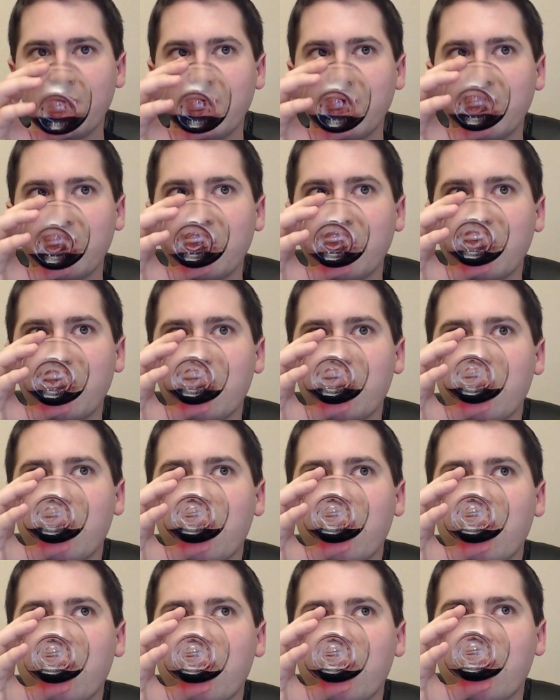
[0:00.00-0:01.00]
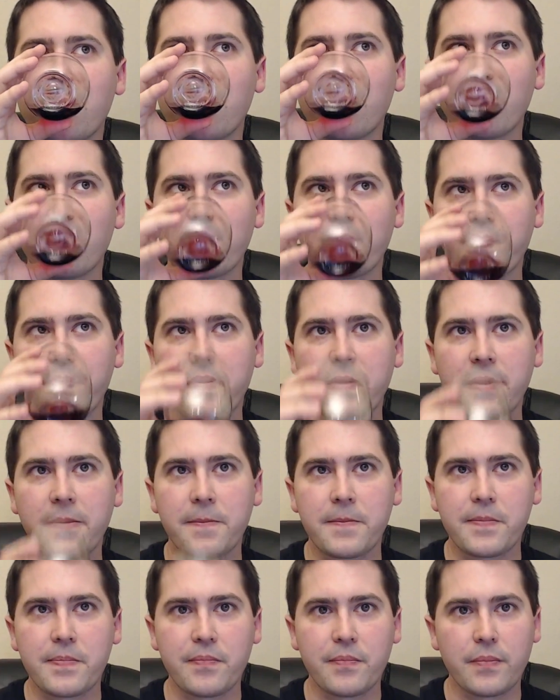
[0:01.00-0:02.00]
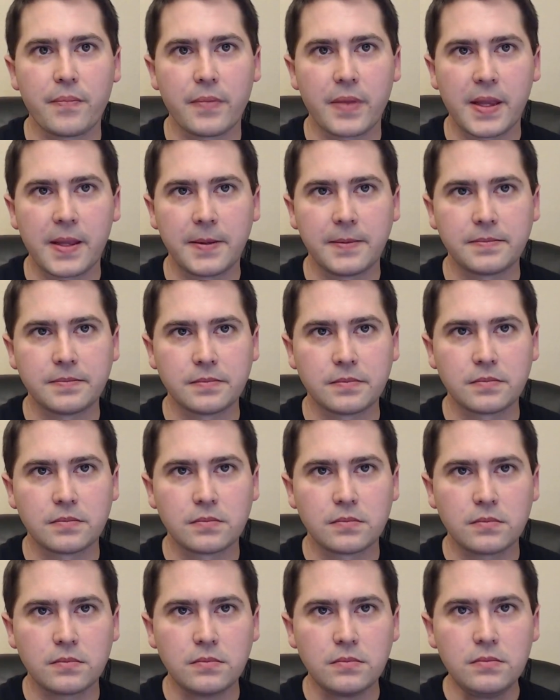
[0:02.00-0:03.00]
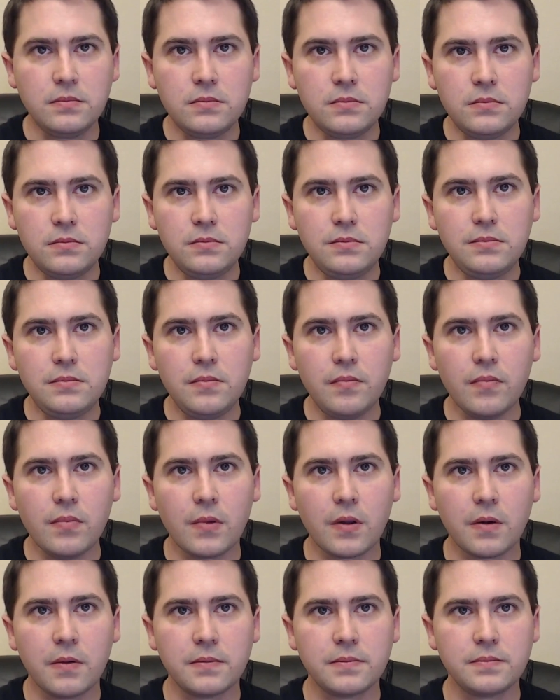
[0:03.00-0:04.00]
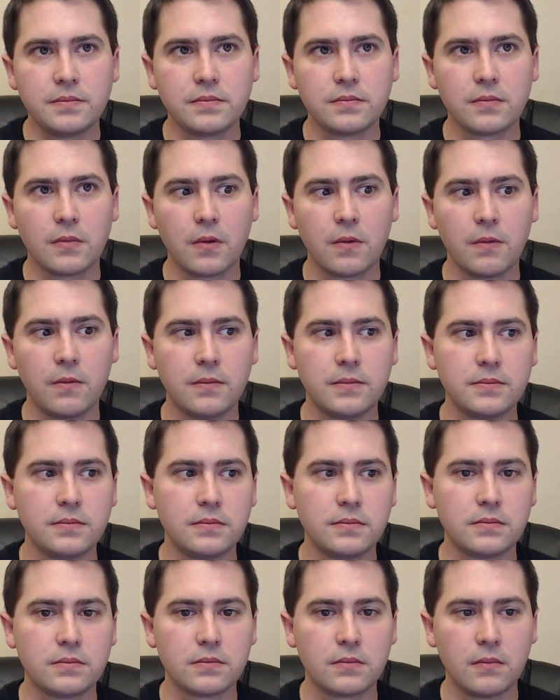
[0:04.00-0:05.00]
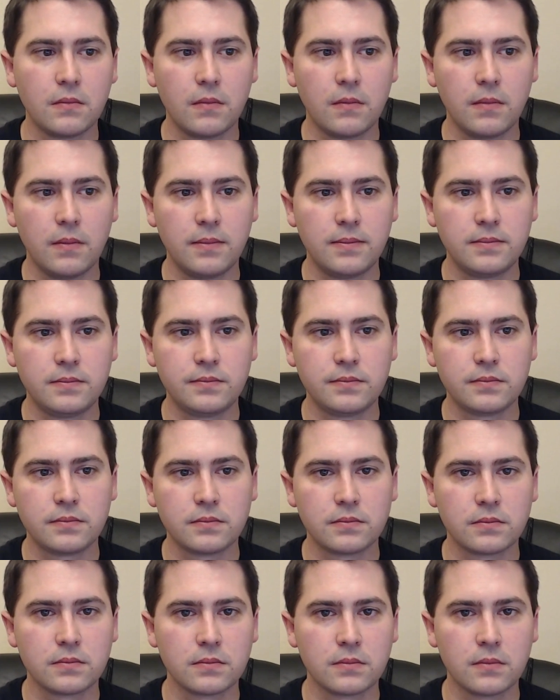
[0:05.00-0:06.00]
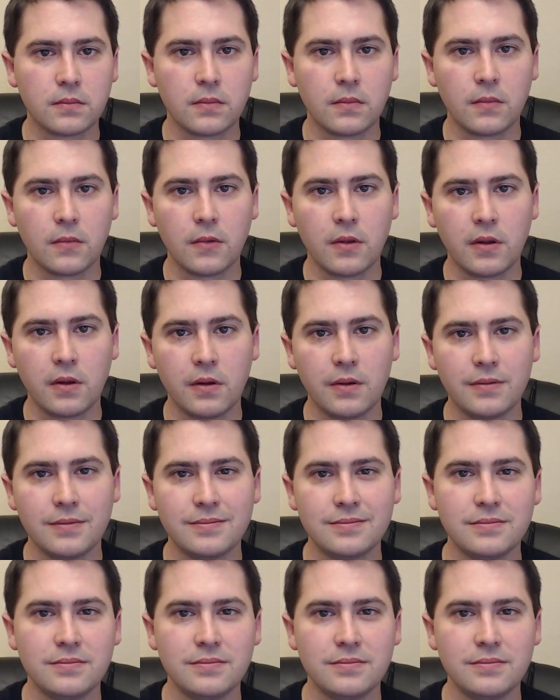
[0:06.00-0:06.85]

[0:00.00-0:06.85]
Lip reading: No one is speaking in this clip.